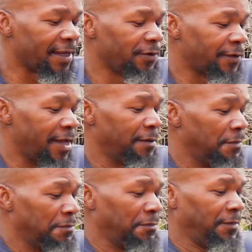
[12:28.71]
okay,
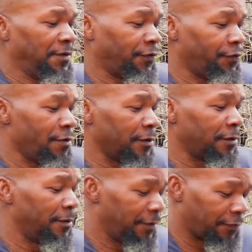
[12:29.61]
this is
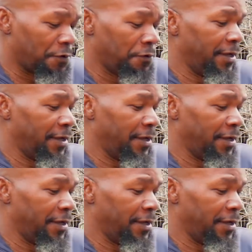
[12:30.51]
stronger. Mm-hmm. So